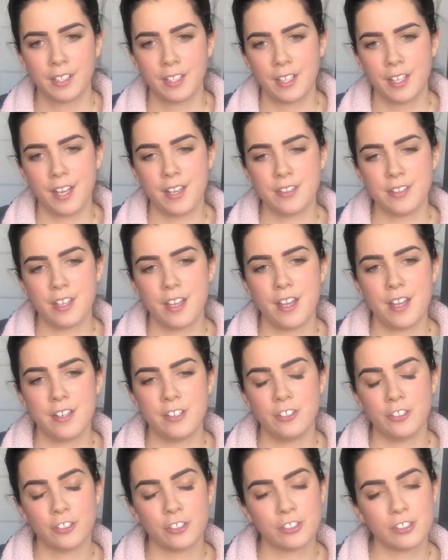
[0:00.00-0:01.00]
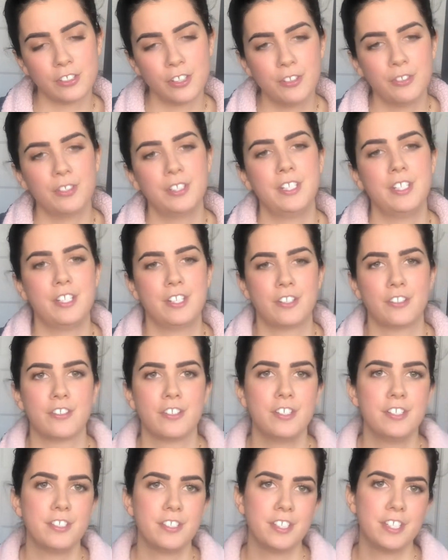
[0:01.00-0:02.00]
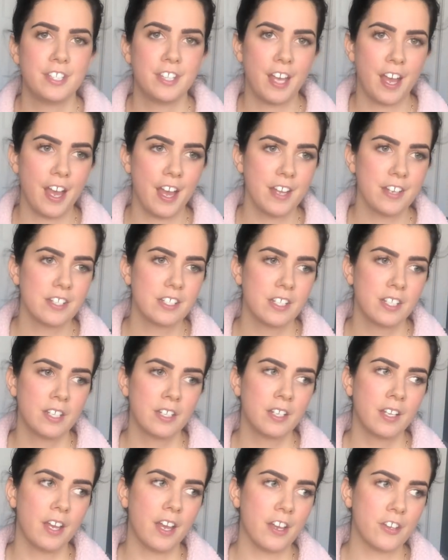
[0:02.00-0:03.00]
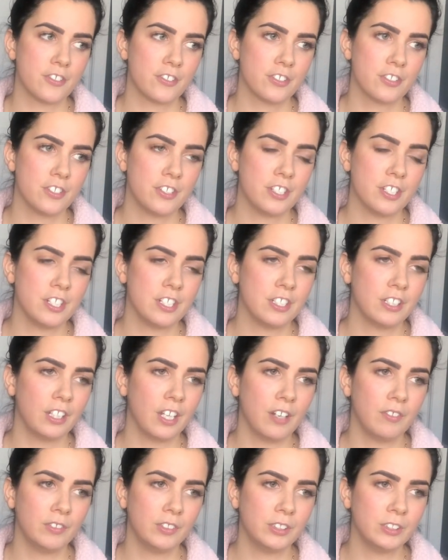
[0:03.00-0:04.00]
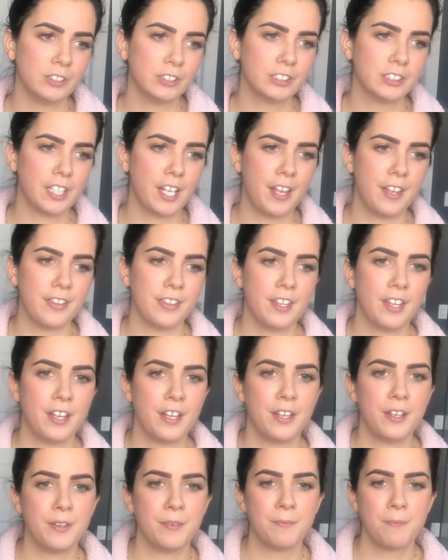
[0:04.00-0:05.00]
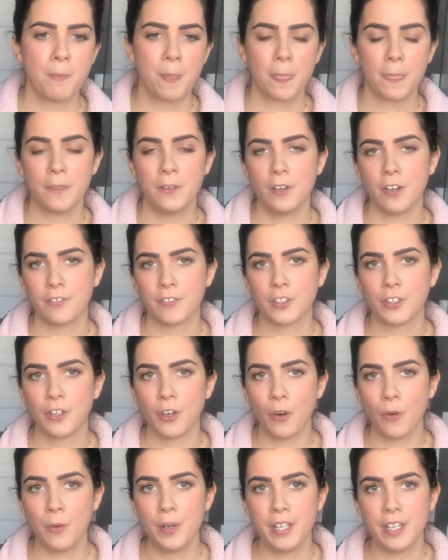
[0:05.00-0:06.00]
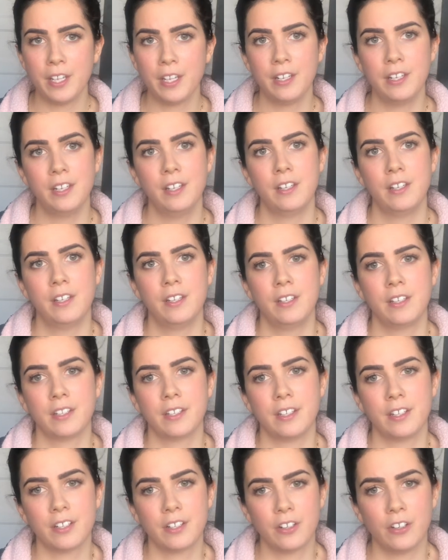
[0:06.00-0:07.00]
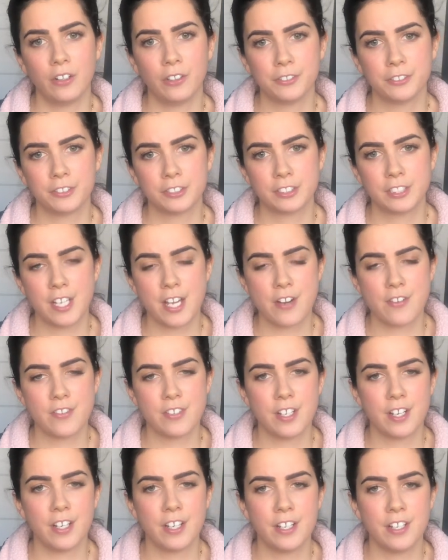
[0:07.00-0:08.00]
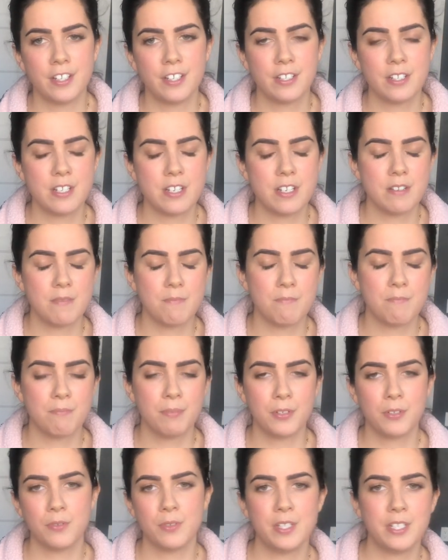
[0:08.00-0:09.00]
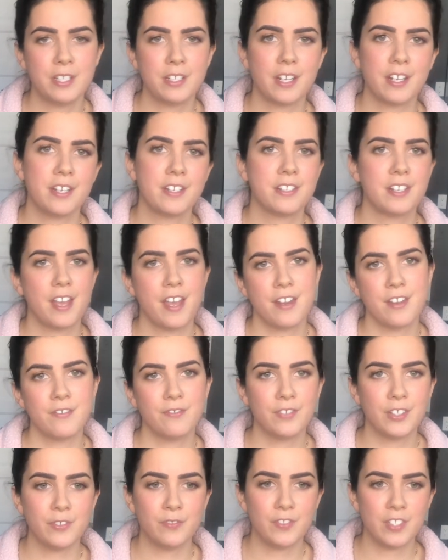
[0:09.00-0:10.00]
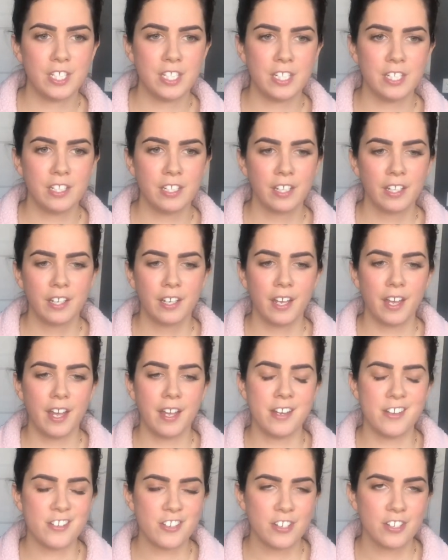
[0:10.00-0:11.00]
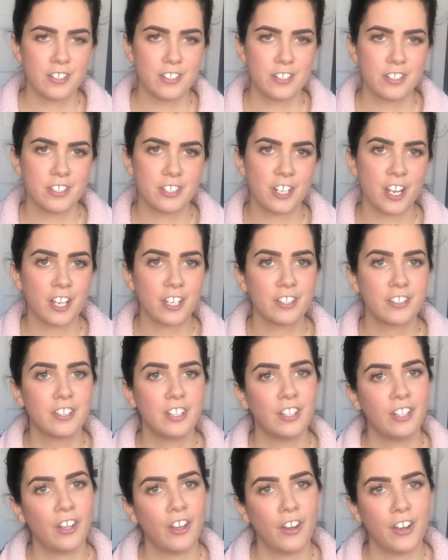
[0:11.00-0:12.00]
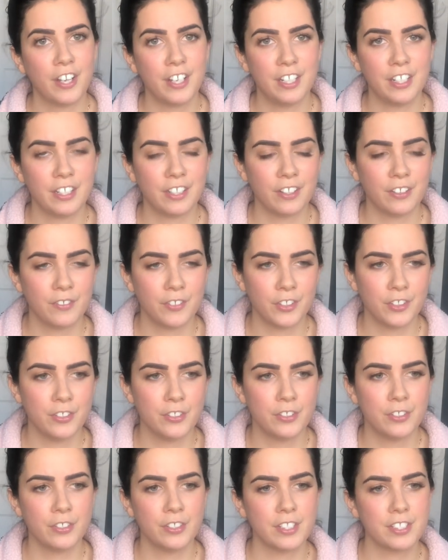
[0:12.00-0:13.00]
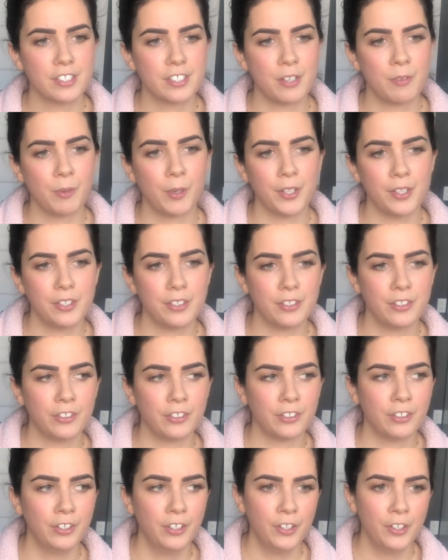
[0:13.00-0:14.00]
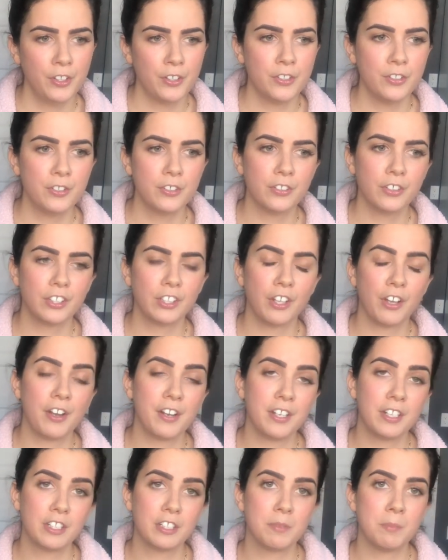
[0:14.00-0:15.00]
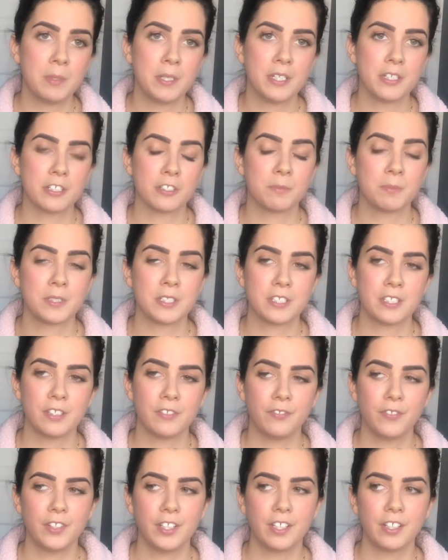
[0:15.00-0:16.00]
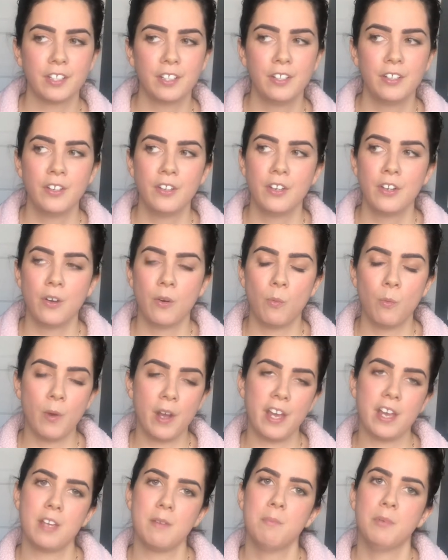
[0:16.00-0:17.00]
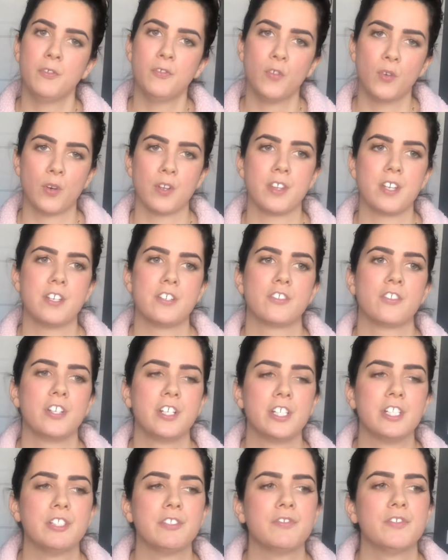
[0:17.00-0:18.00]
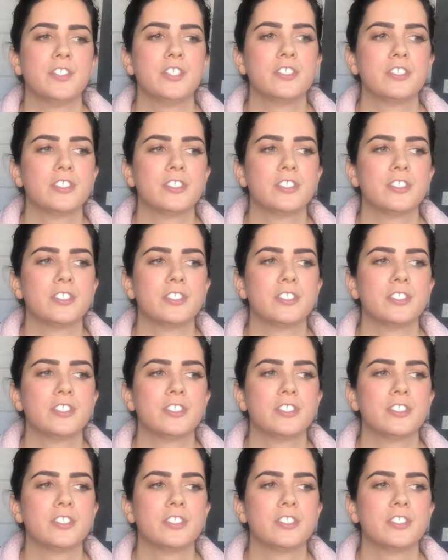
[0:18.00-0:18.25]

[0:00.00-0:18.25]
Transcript: And then you're slowly increasing that estrogen levels, and then you have to go in, get an ultrasound done between day 10 and 15 and check the lining of your uterus. They want your uterine lining to be a specific way before they transfer.